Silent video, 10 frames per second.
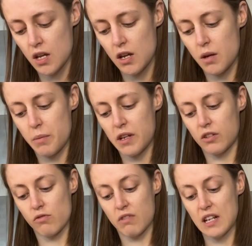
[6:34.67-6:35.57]
It
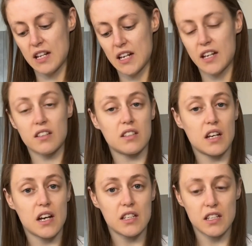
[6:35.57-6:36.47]
makes a really nice
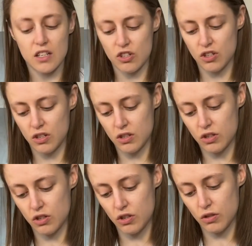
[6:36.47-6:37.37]
side dish
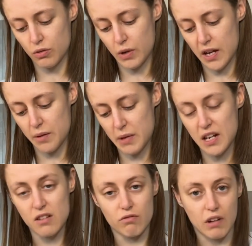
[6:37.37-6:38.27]
to
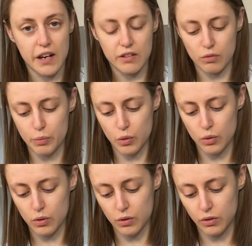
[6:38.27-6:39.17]
any rice
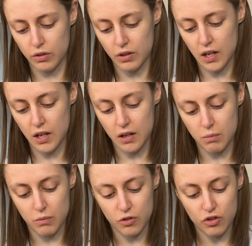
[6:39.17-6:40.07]
bowls,
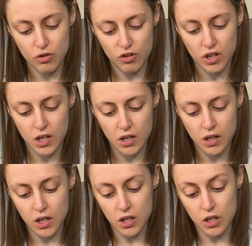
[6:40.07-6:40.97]
sushi.
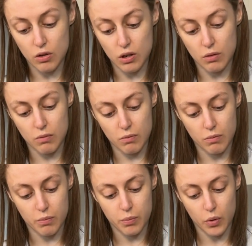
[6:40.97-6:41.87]
You can
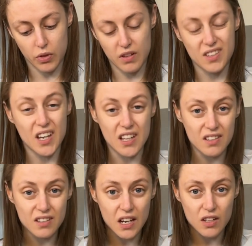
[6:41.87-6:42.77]
put this
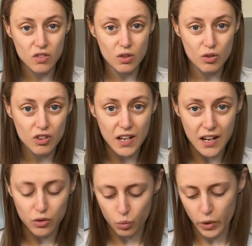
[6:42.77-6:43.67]
inside sushi
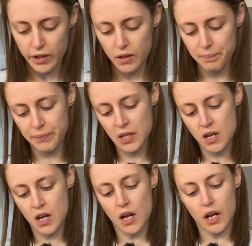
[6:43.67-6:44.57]
as well,
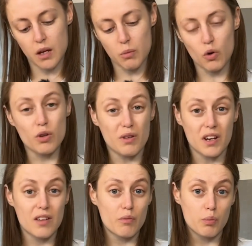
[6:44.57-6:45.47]
or you
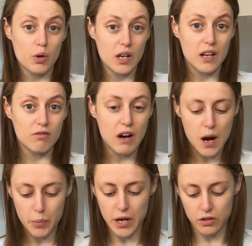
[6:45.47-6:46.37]
can even put it in a
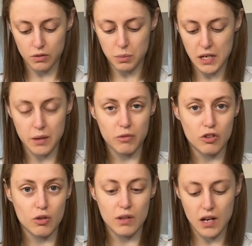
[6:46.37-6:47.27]
wrap. I sometimes
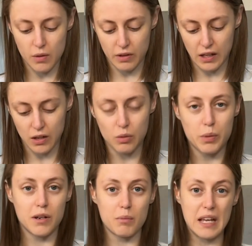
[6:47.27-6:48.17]
do that with a little
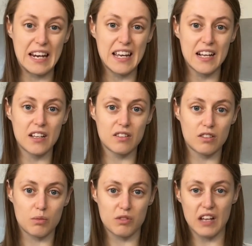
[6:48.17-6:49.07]
bit of mayonnaise,
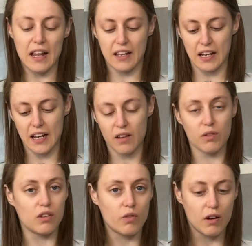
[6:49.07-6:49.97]
some salad leaves.
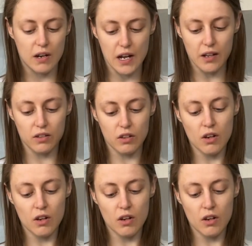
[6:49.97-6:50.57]
It's very nice.